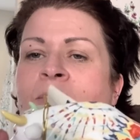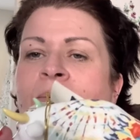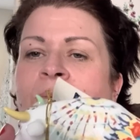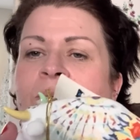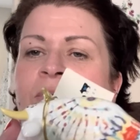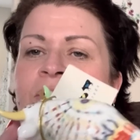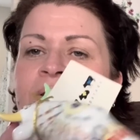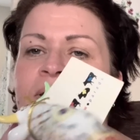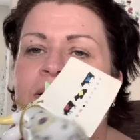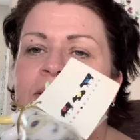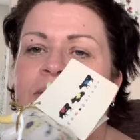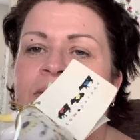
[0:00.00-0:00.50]

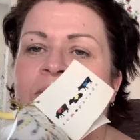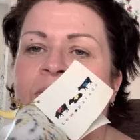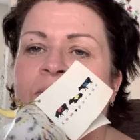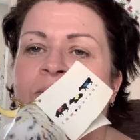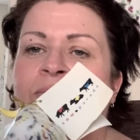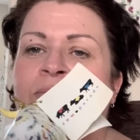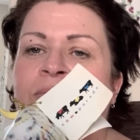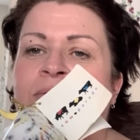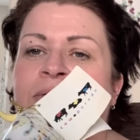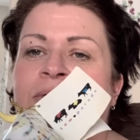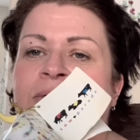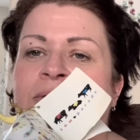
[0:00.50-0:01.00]
with its
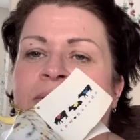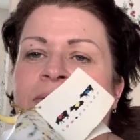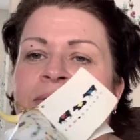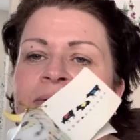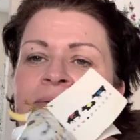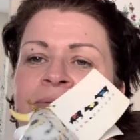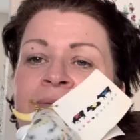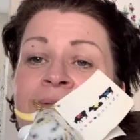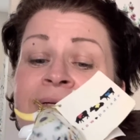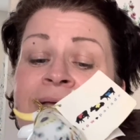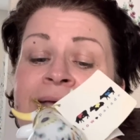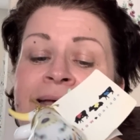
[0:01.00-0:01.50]
old
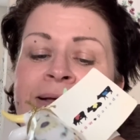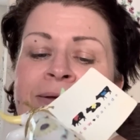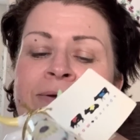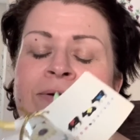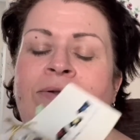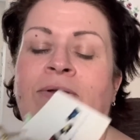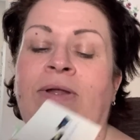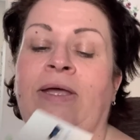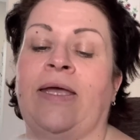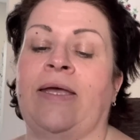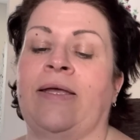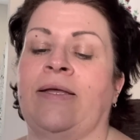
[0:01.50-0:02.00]
tag
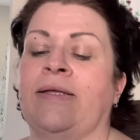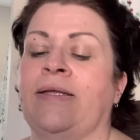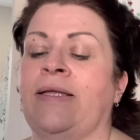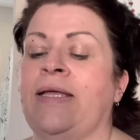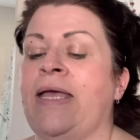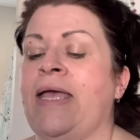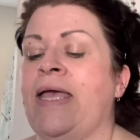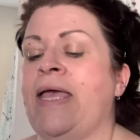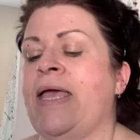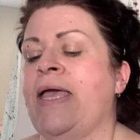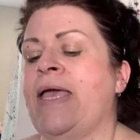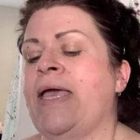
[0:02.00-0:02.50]
on it.
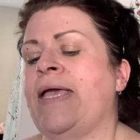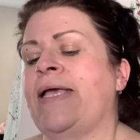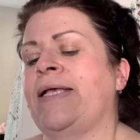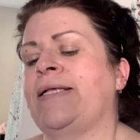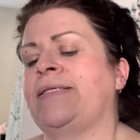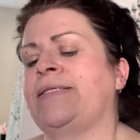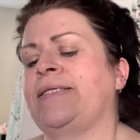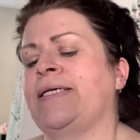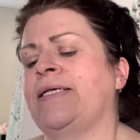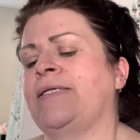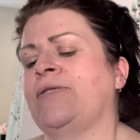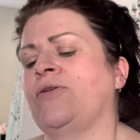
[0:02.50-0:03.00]

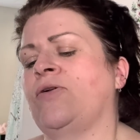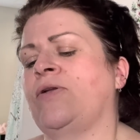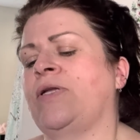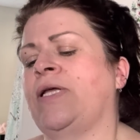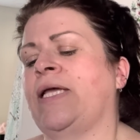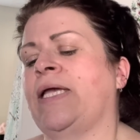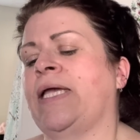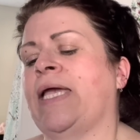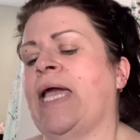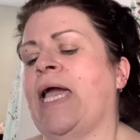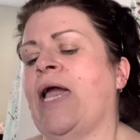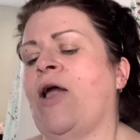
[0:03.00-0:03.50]
This is on
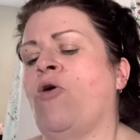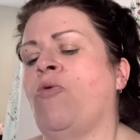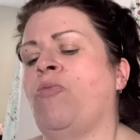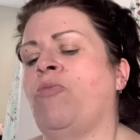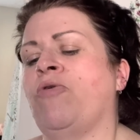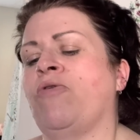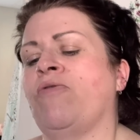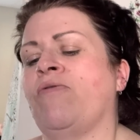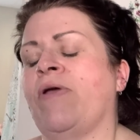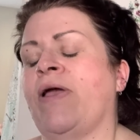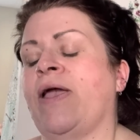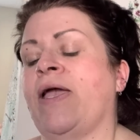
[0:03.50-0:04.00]
it, Cow
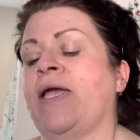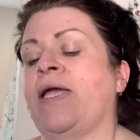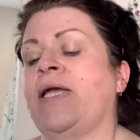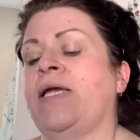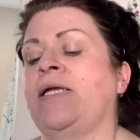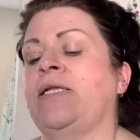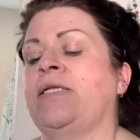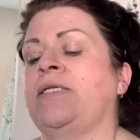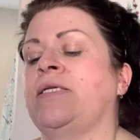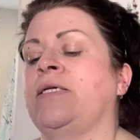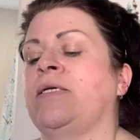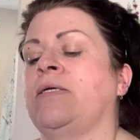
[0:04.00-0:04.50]

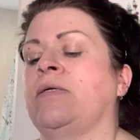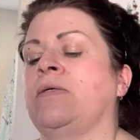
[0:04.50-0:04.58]
Parade.